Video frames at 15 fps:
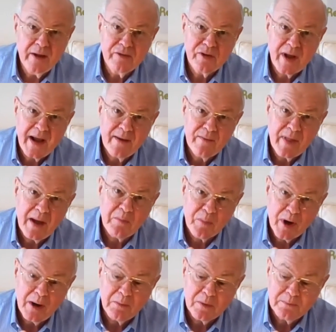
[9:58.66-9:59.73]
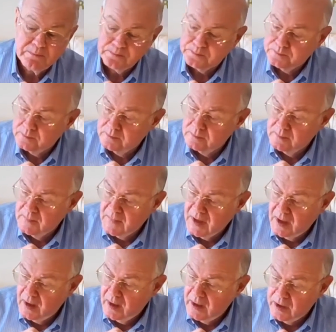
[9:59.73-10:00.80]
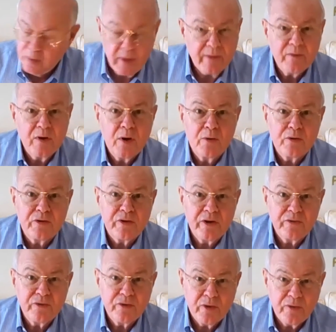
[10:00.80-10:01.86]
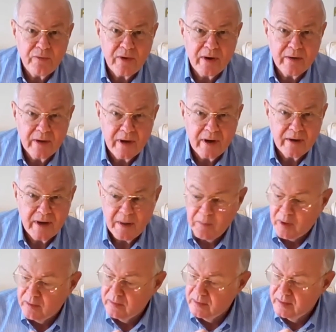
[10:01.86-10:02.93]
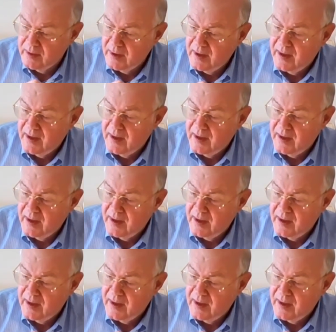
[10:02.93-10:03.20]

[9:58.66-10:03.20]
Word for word: does have that problem, you haven't noticed it so far in our demo,